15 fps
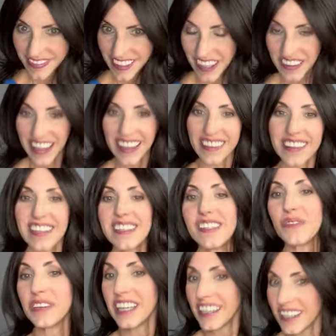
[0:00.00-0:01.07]
Okay,
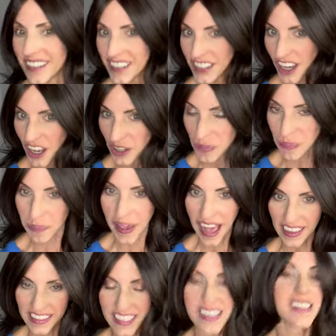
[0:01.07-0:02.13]
this wig is called
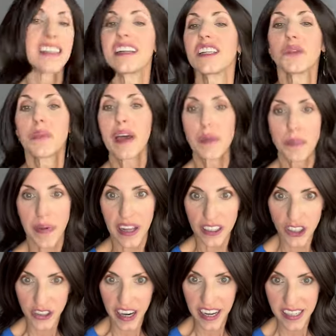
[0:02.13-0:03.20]
Balance, and it's by
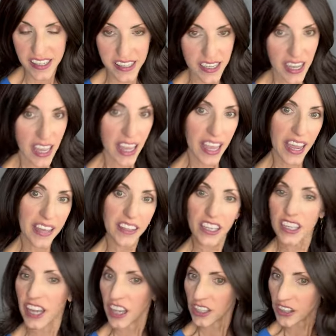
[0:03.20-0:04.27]
Belle Tress, and
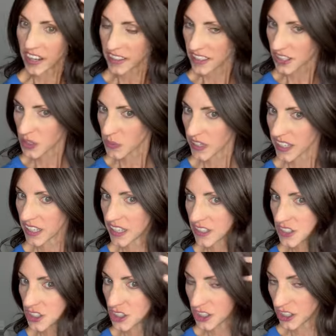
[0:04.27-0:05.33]
the color on this one
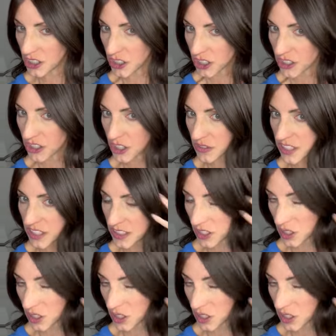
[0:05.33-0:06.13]
is Ginger. So this